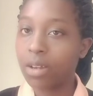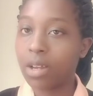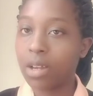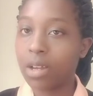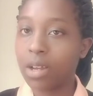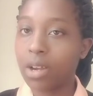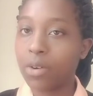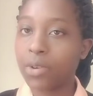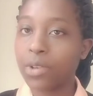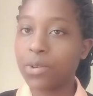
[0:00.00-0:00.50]

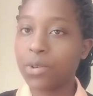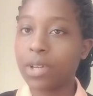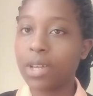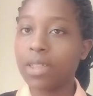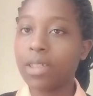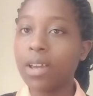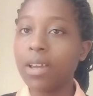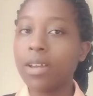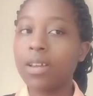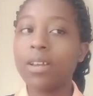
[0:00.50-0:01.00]
Are we
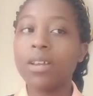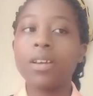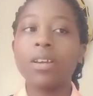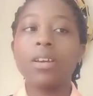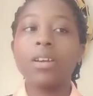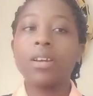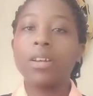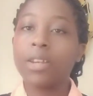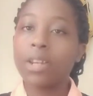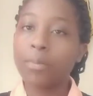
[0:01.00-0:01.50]
together?
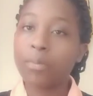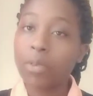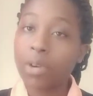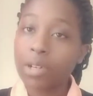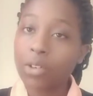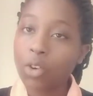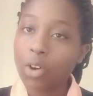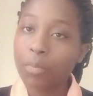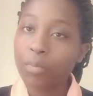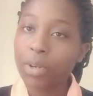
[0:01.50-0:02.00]
Number one
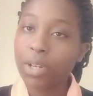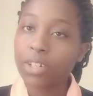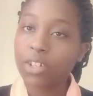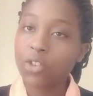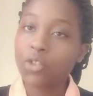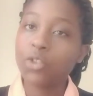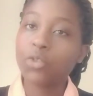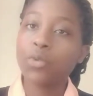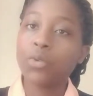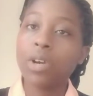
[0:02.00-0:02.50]

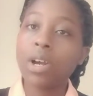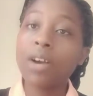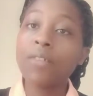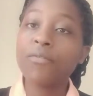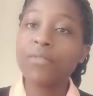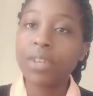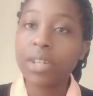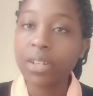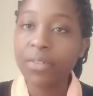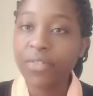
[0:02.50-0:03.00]
complication, we have
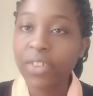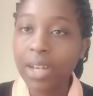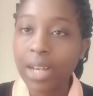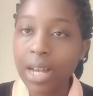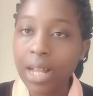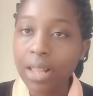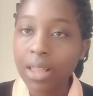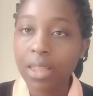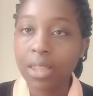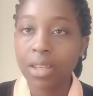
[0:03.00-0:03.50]

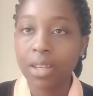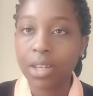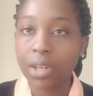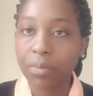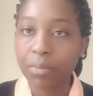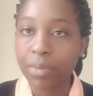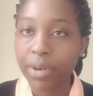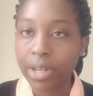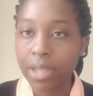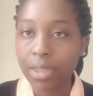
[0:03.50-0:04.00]
difficulty in
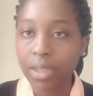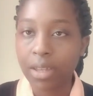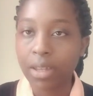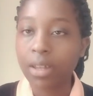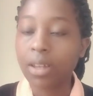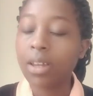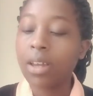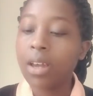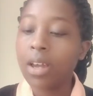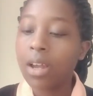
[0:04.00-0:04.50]
breathing.
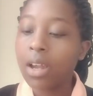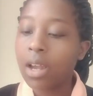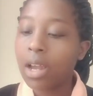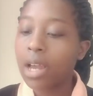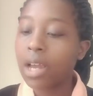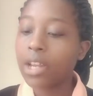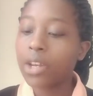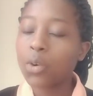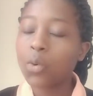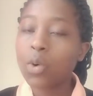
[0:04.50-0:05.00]

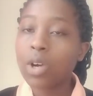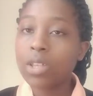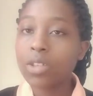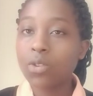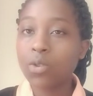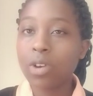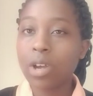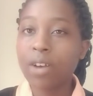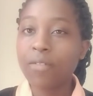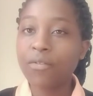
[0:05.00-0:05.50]
And once
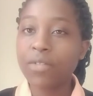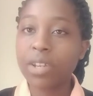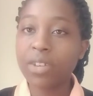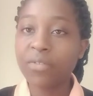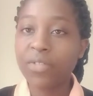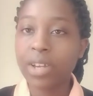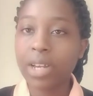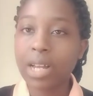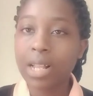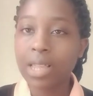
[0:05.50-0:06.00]
you have
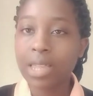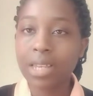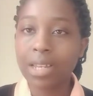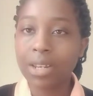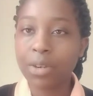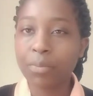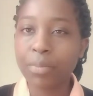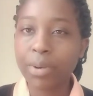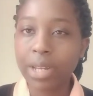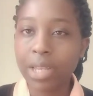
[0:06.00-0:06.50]
difficulty
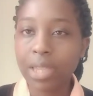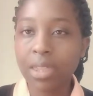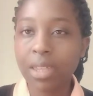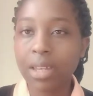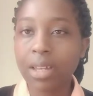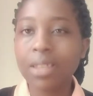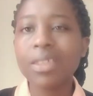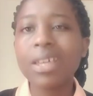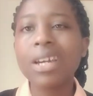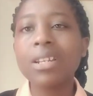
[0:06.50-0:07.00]
in
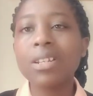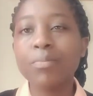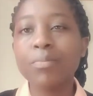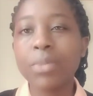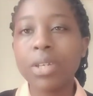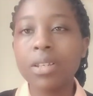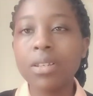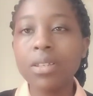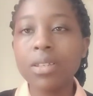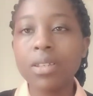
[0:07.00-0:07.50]
breathing, that
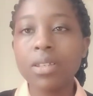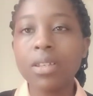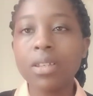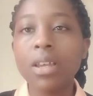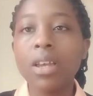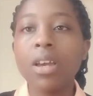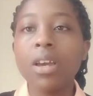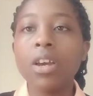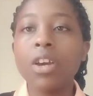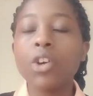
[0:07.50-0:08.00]
means
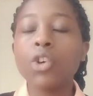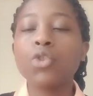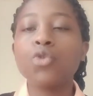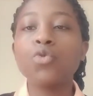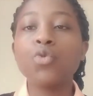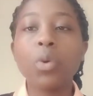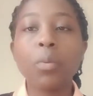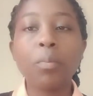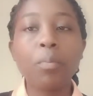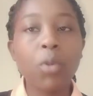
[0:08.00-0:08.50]

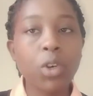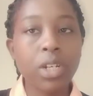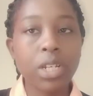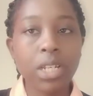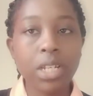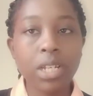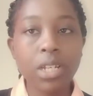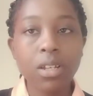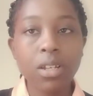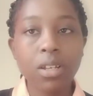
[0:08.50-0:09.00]
your
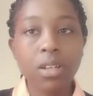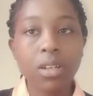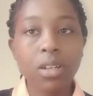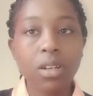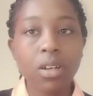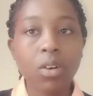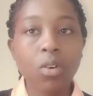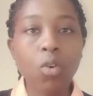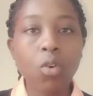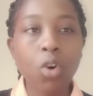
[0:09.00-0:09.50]
body
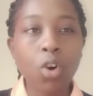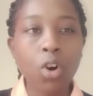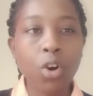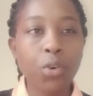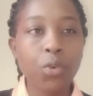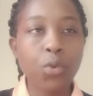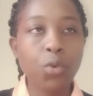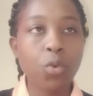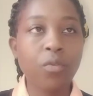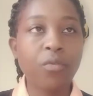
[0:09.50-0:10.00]
or
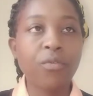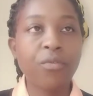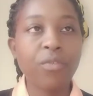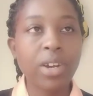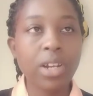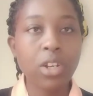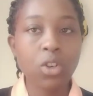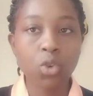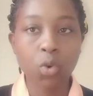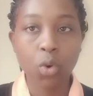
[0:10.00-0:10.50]
your
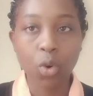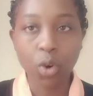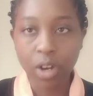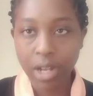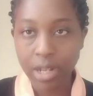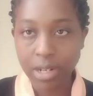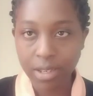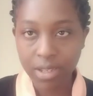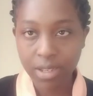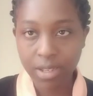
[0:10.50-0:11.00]
vital
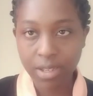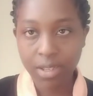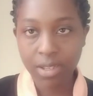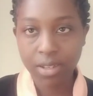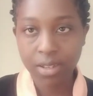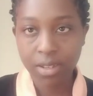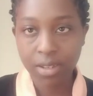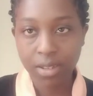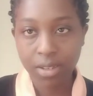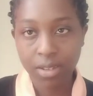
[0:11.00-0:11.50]
organs,
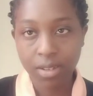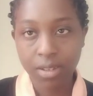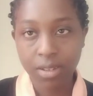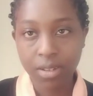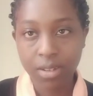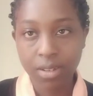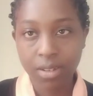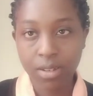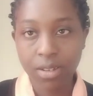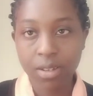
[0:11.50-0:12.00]

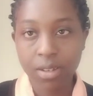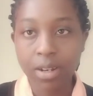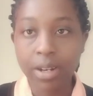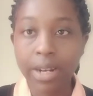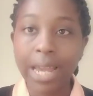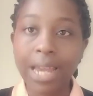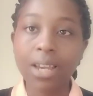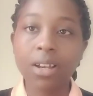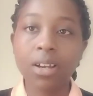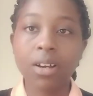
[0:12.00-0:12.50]

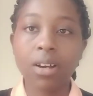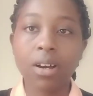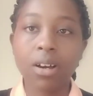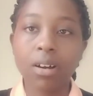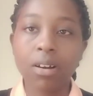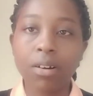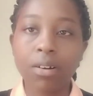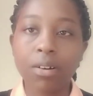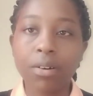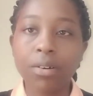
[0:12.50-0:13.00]
like
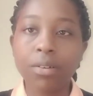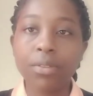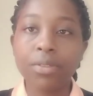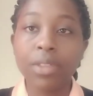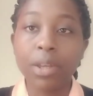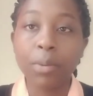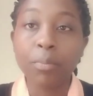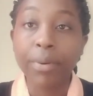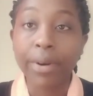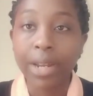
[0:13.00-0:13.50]

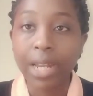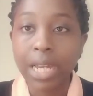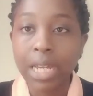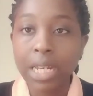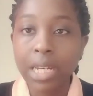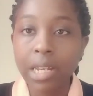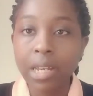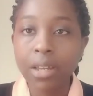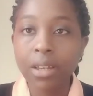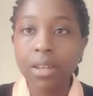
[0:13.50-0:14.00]
the
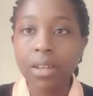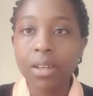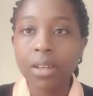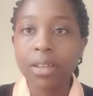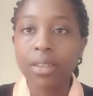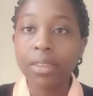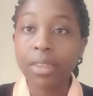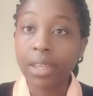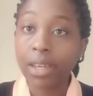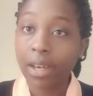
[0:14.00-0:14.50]
brain,
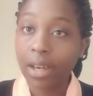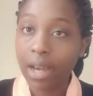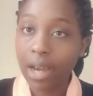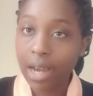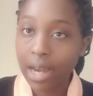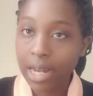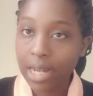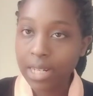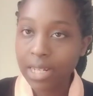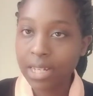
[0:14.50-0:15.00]
the
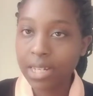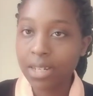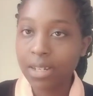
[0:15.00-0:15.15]
heart,